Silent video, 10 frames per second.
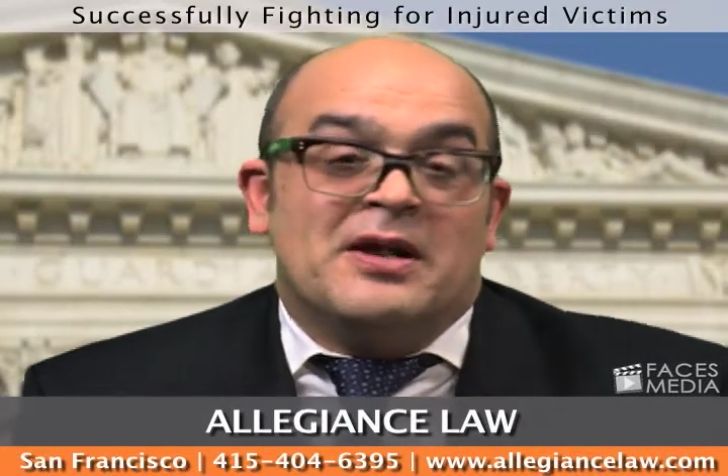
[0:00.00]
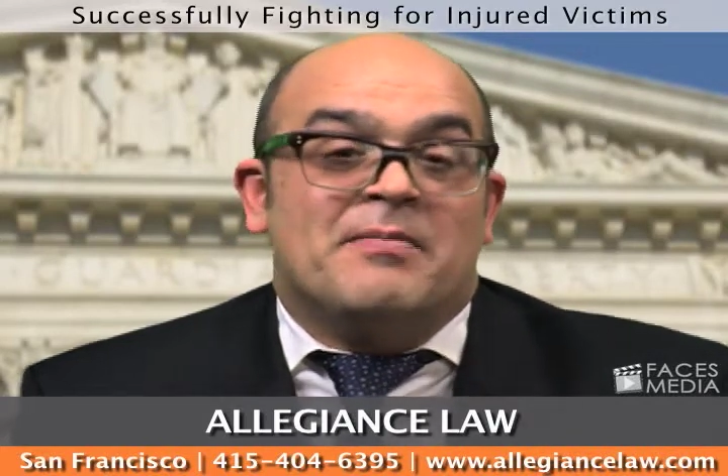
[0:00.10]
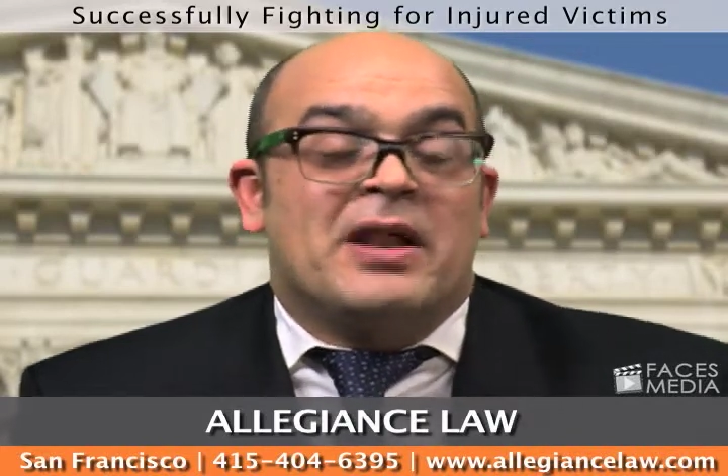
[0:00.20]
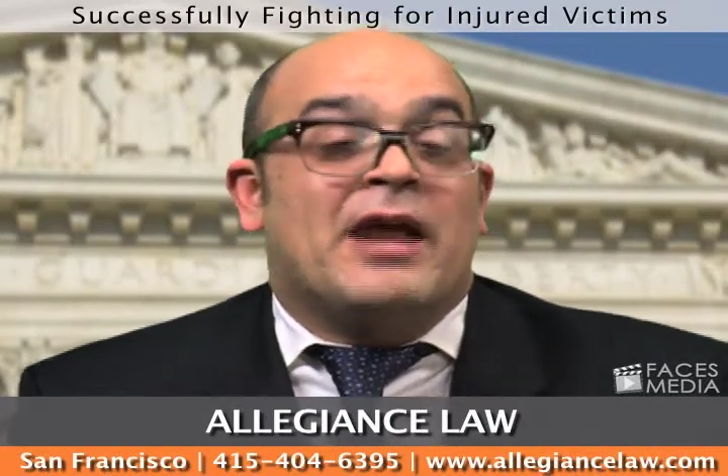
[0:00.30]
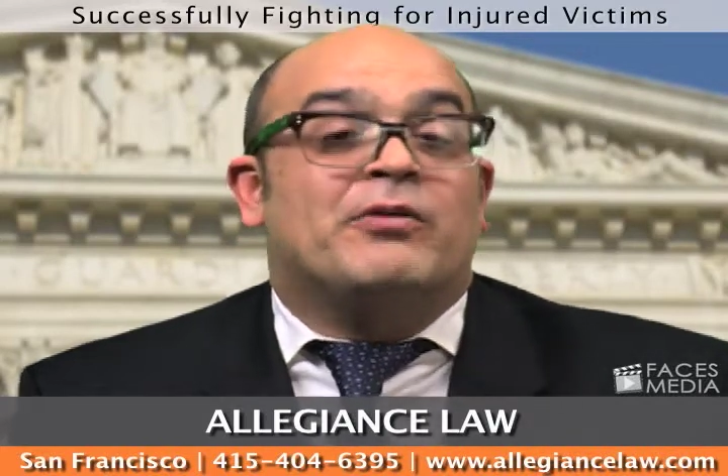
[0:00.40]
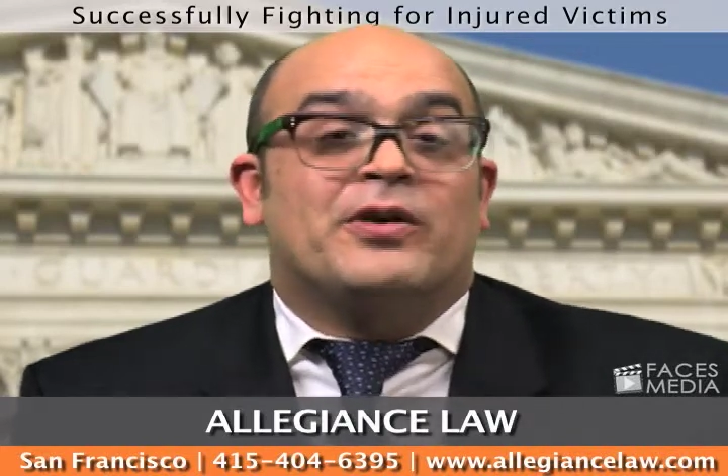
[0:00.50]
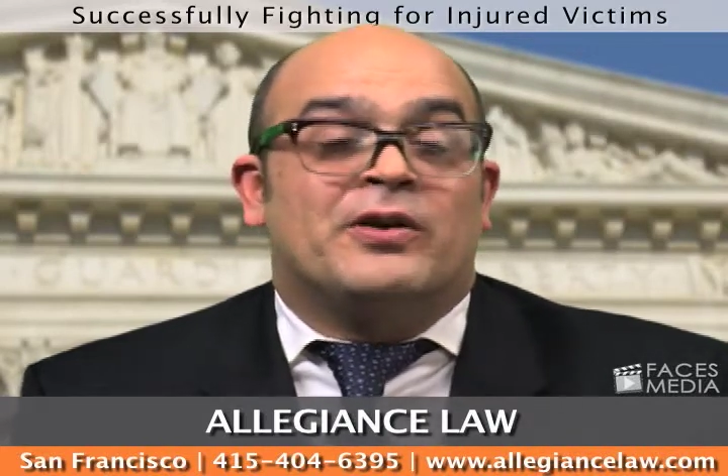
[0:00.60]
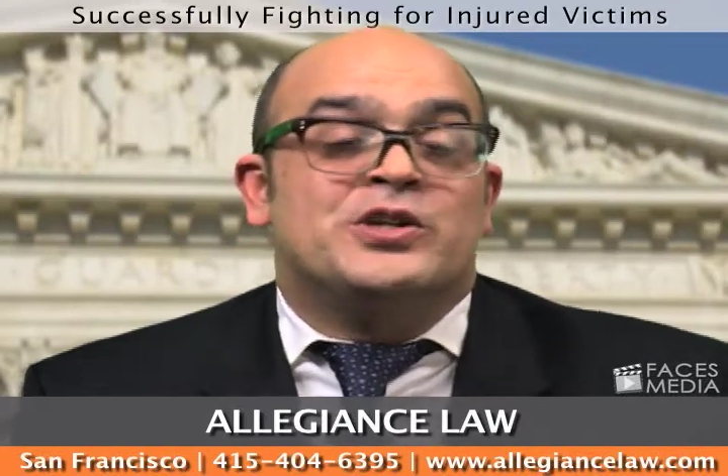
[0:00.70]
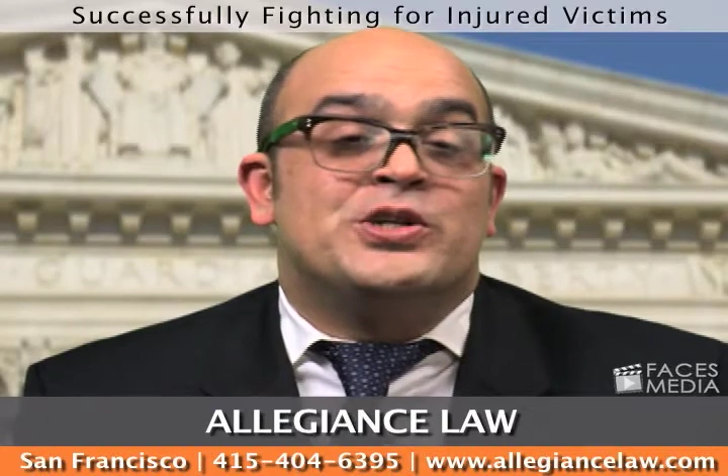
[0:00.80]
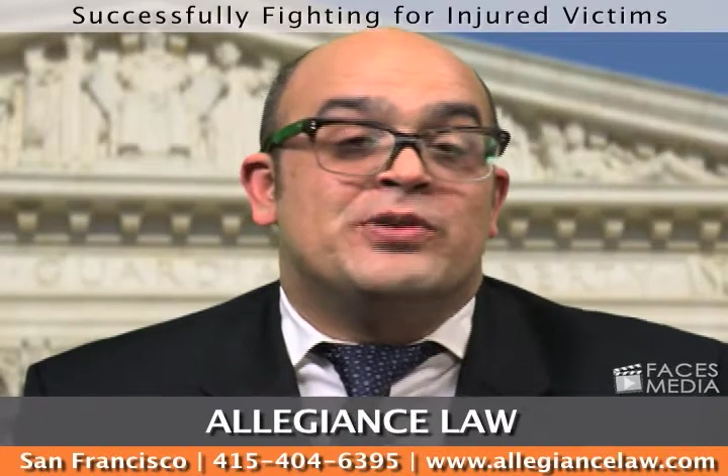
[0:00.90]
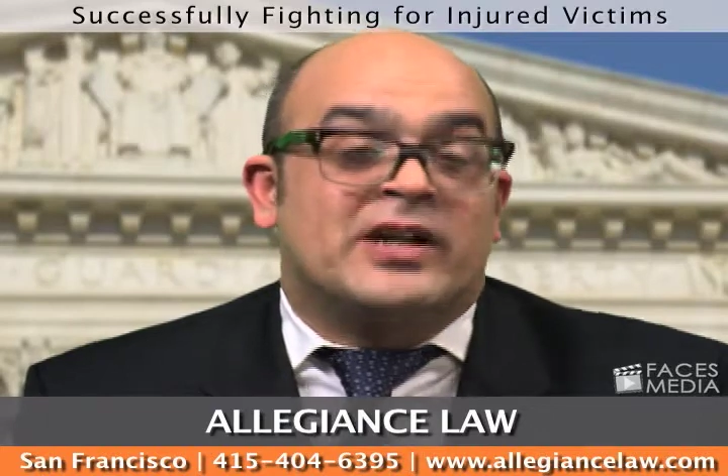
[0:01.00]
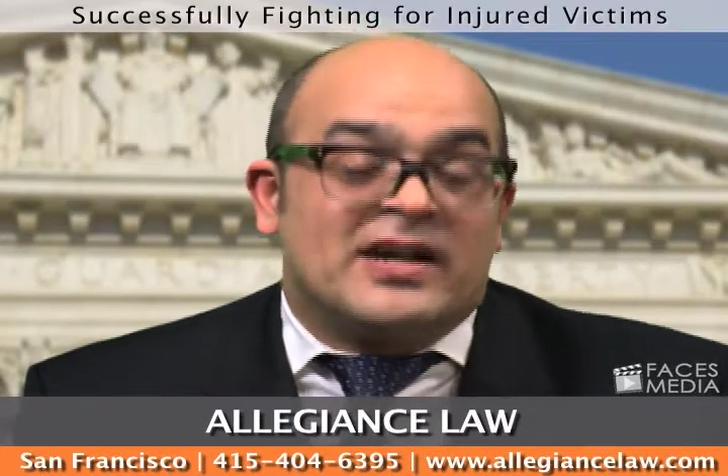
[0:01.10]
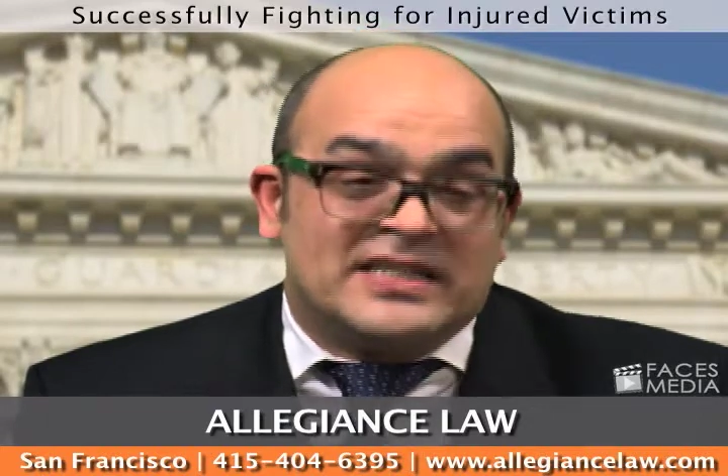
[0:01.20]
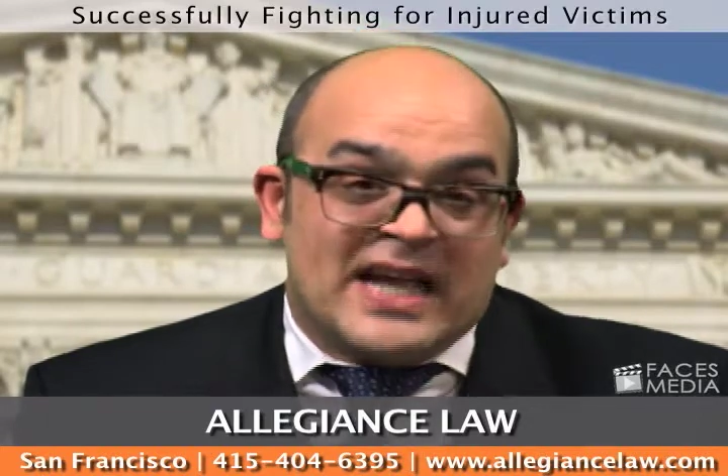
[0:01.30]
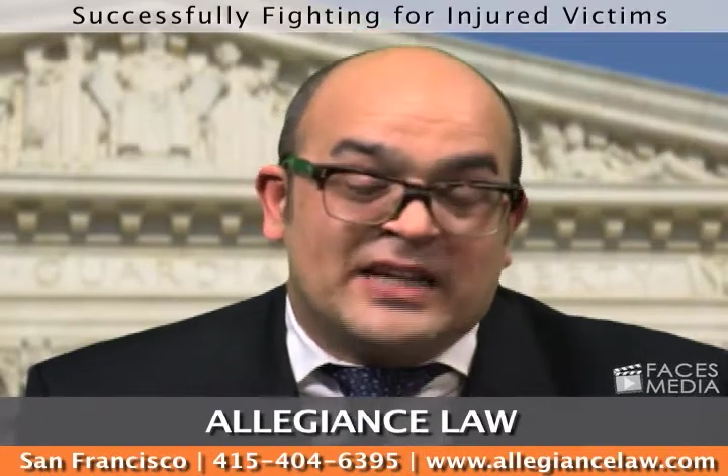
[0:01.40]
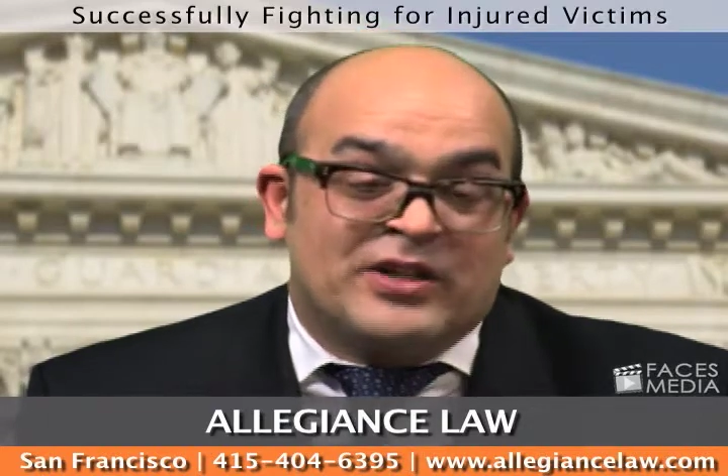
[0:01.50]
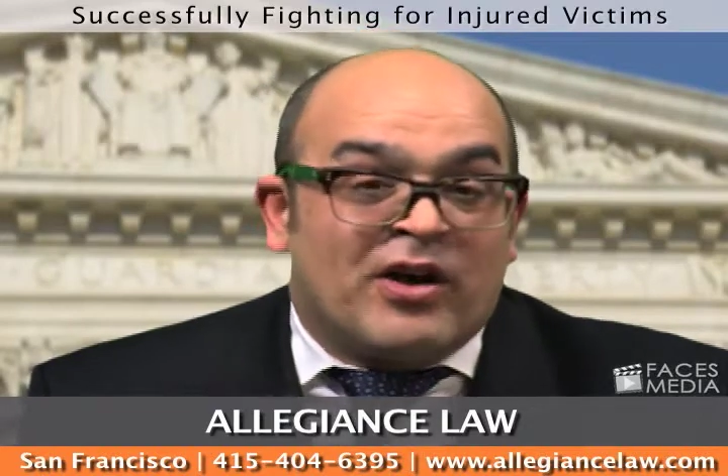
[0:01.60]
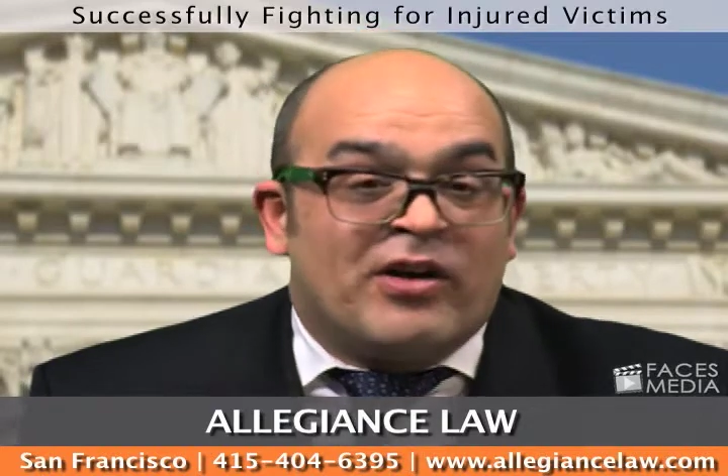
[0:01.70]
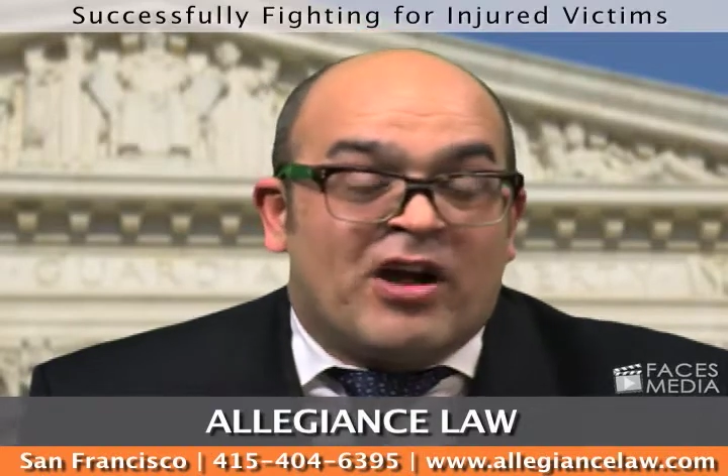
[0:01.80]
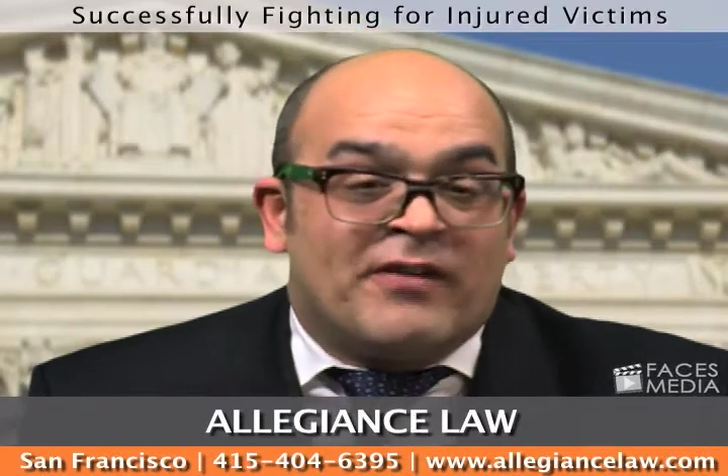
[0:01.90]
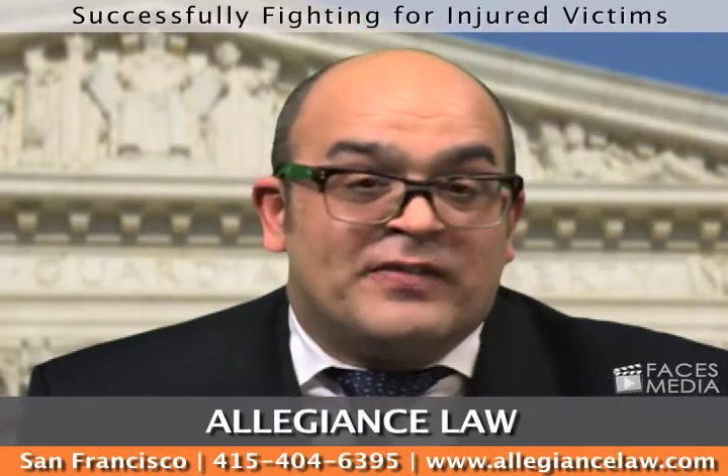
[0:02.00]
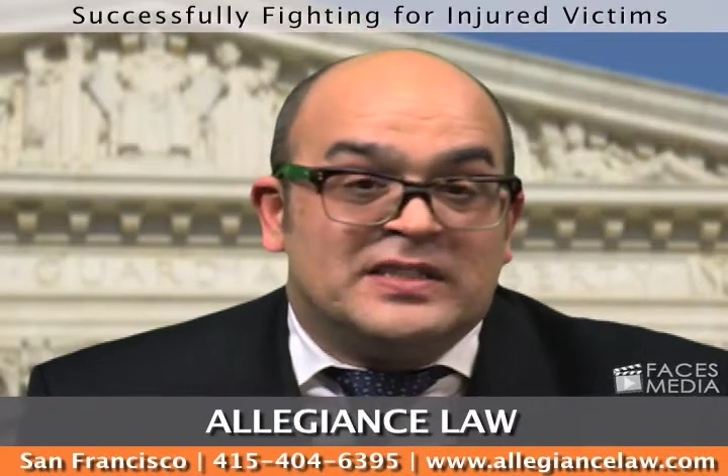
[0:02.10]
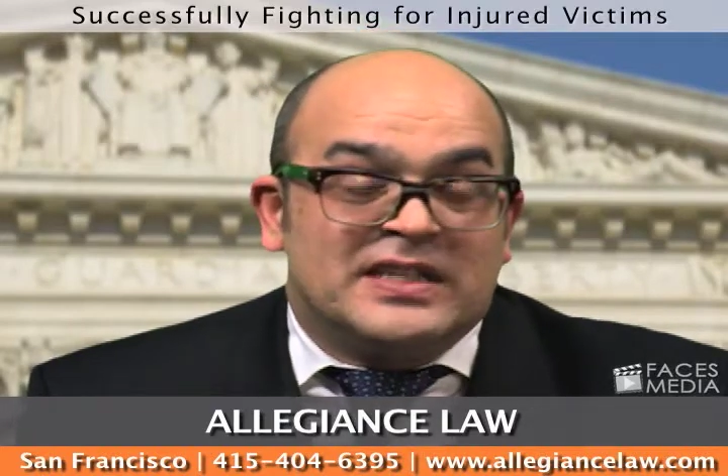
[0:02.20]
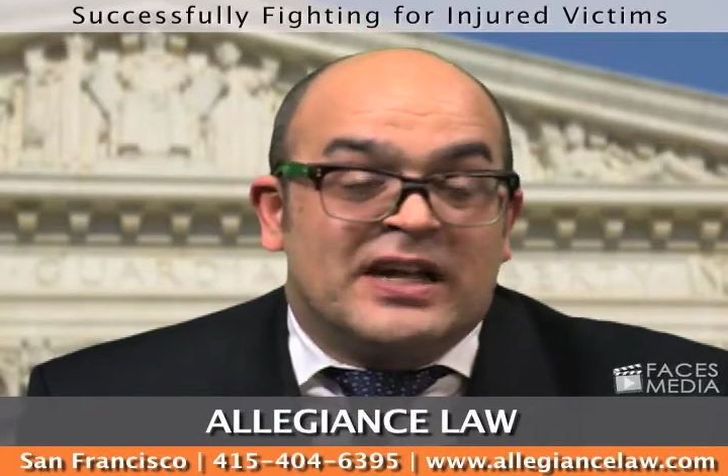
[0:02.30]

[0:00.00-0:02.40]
But I would urge you to contact our office.